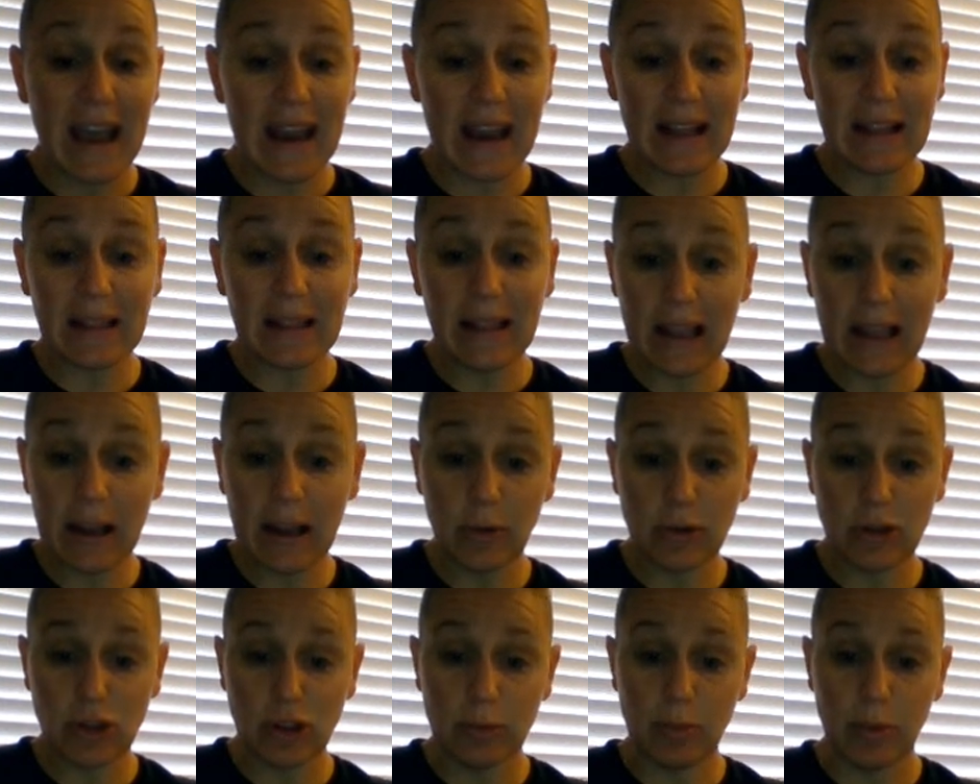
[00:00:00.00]
And I
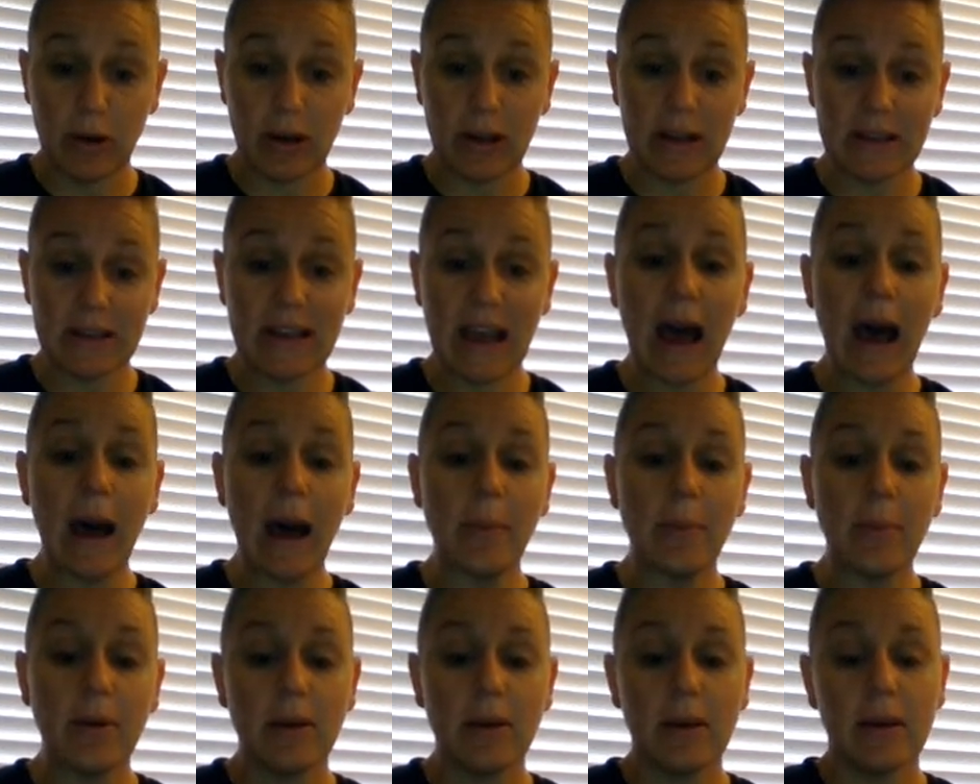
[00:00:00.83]
like what you put at
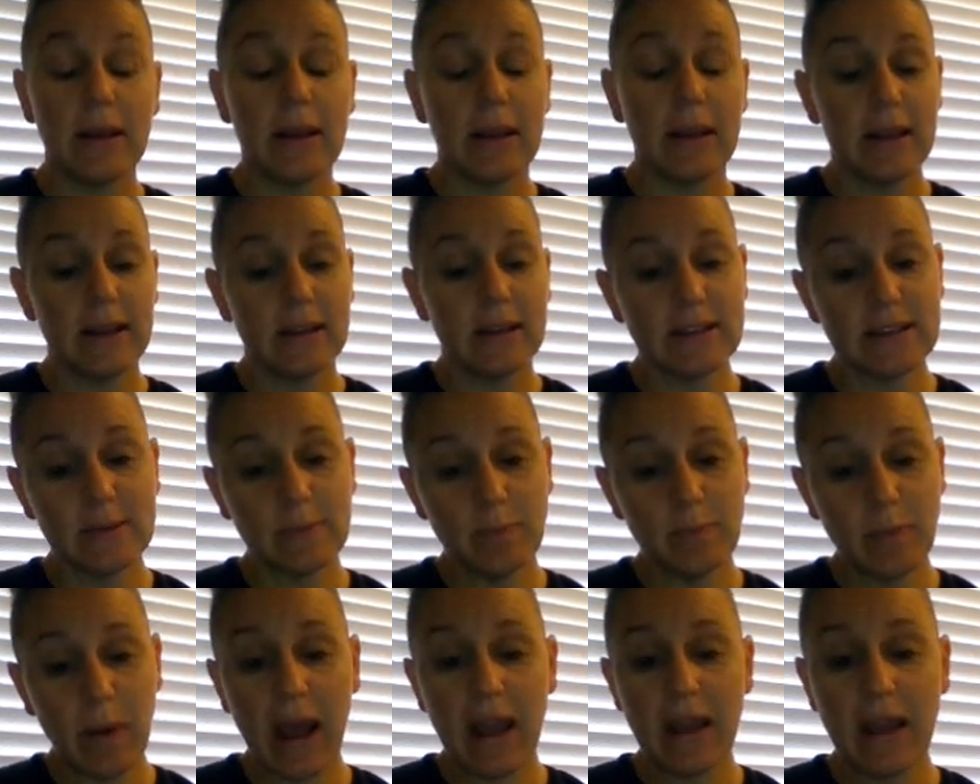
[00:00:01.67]
top,
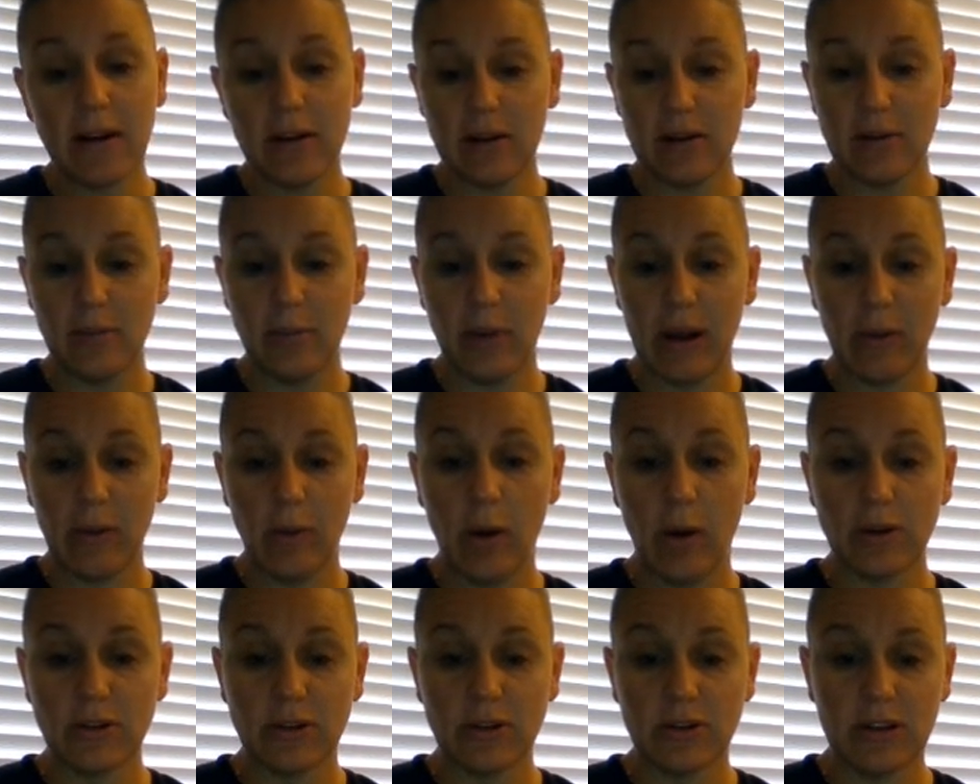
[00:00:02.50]
inspired
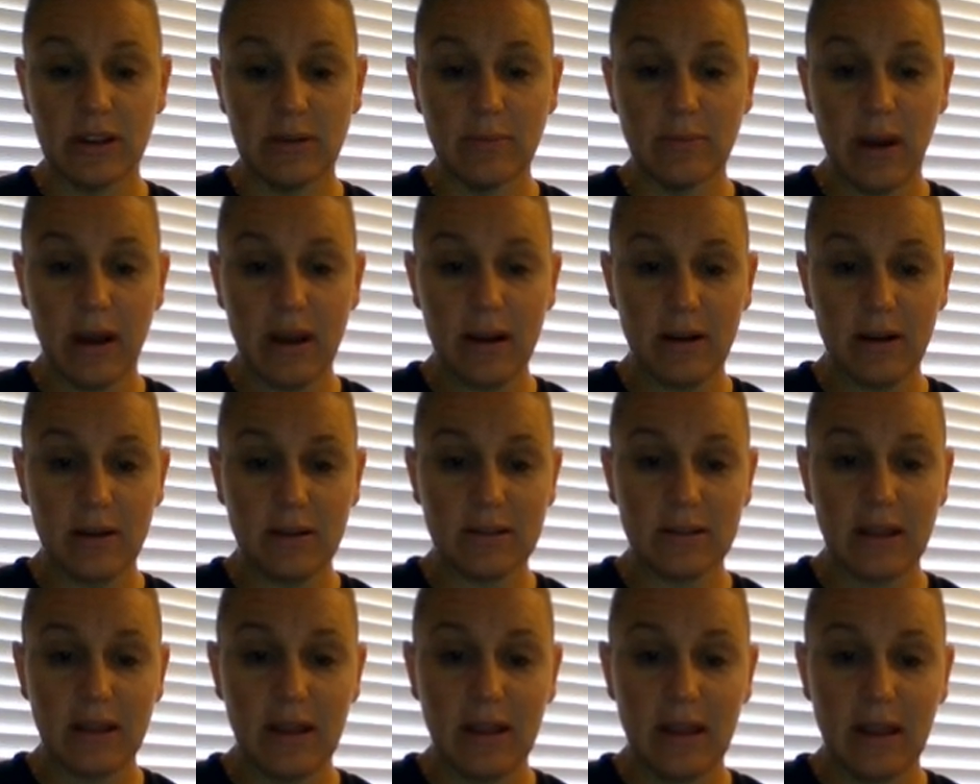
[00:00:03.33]
by Walter Dean
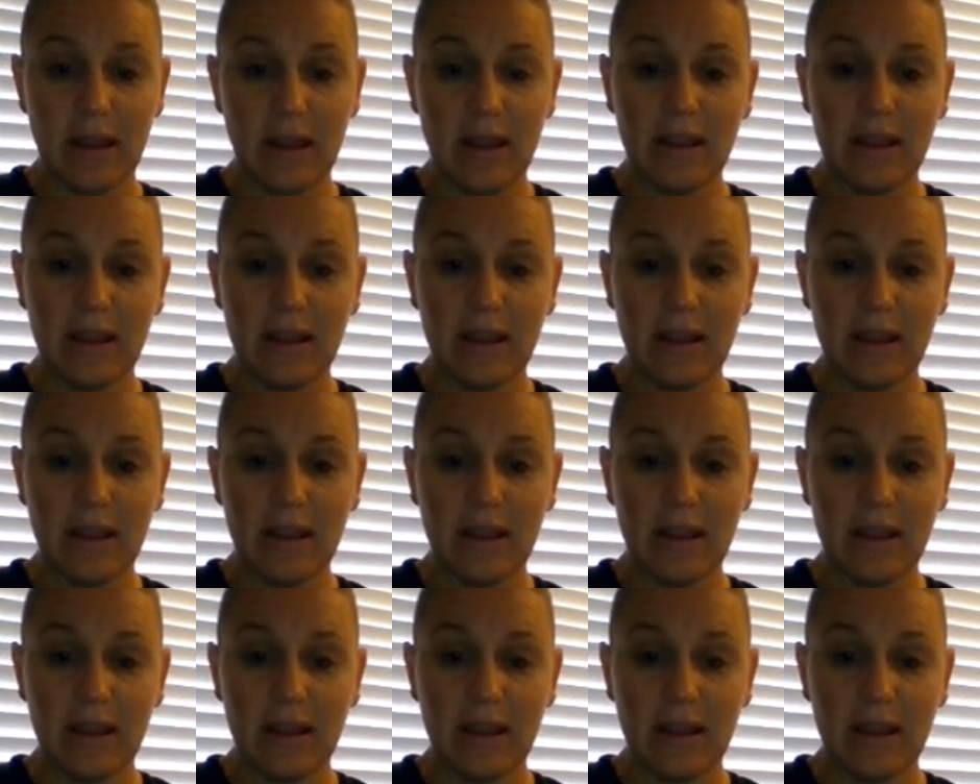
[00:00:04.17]
Myers.